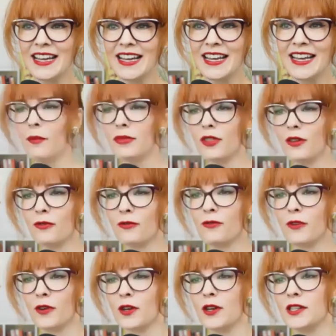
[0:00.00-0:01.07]
become the
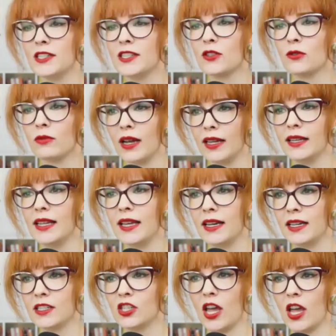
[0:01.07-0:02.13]
first regulated
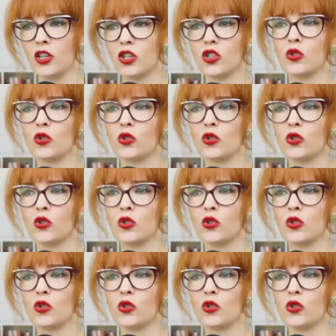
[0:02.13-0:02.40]
exchange